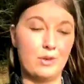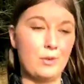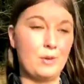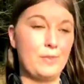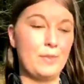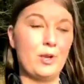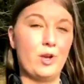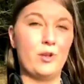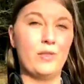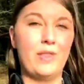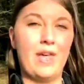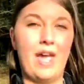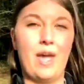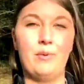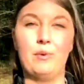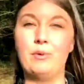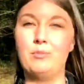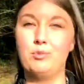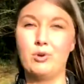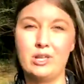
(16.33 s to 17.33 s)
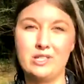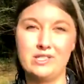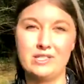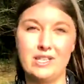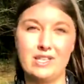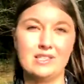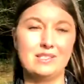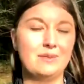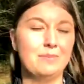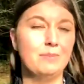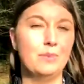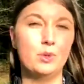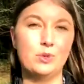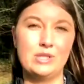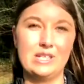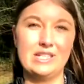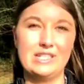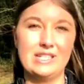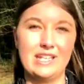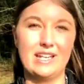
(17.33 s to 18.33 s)
will be on there with prices, more
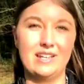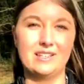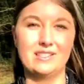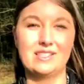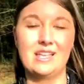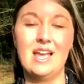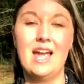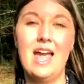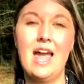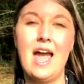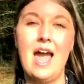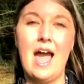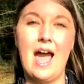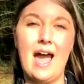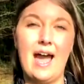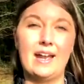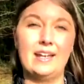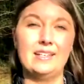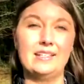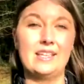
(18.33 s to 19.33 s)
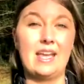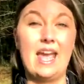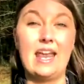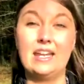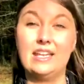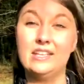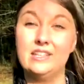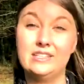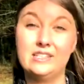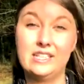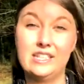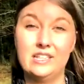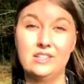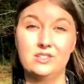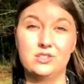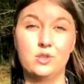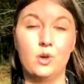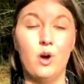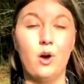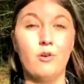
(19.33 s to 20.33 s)
details and any
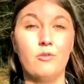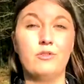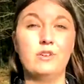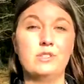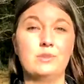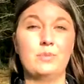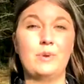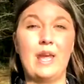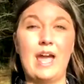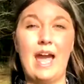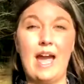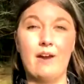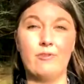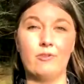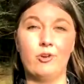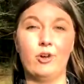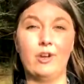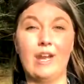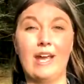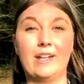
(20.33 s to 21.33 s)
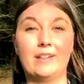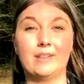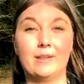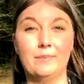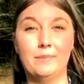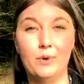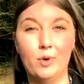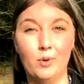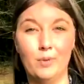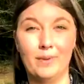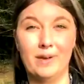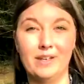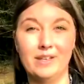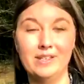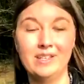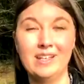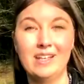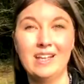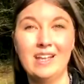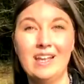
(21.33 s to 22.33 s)
deals or offers we have on at the moment.
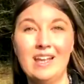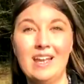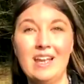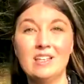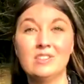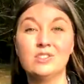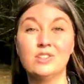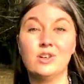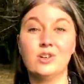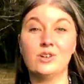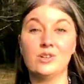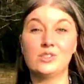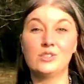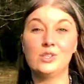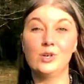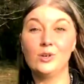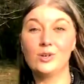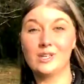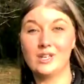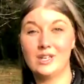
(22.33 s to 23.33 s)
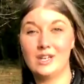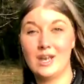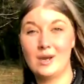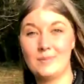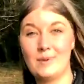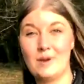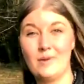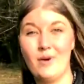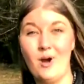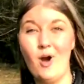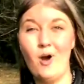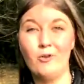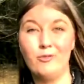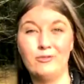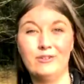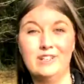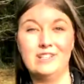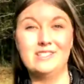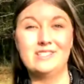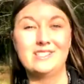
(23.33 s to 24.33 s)
So talking about
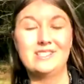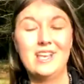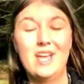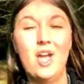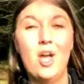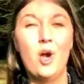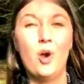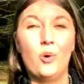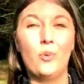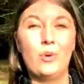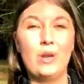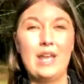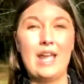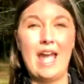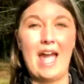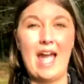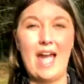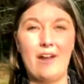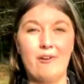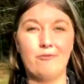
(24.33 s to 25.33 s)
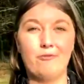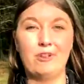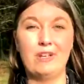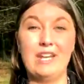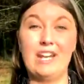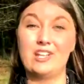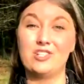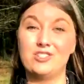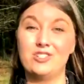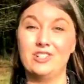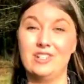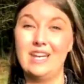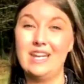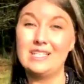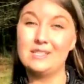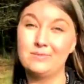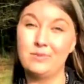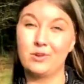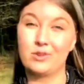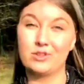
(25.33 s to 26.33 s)
offers, we have National
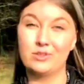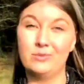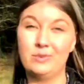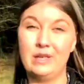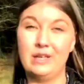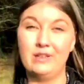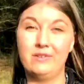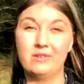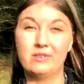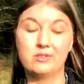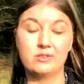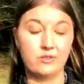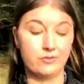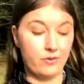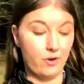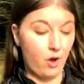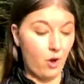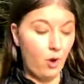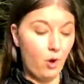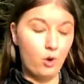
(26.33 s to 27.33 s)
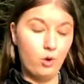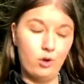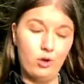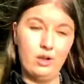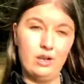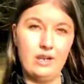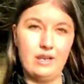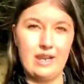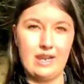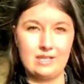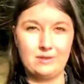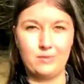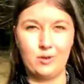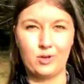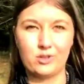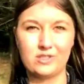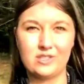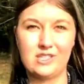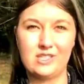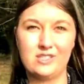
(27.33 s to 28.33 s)
Nest Box Week. So for all nest
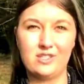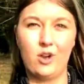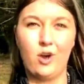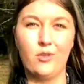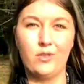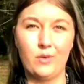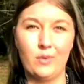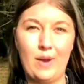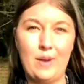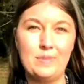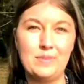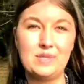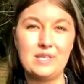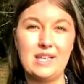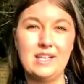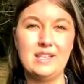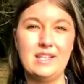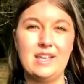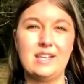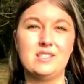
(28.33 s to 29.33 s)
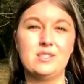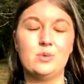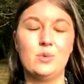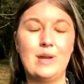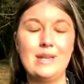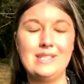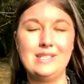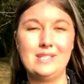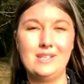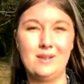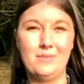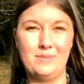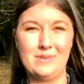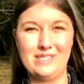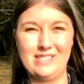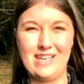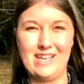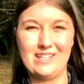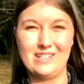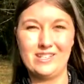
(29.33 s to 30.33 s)
boxes on the website, it's
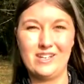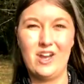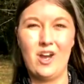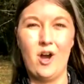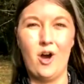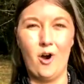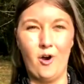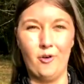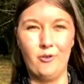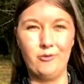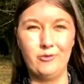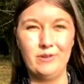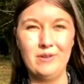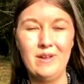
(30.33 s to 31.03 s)
20% off.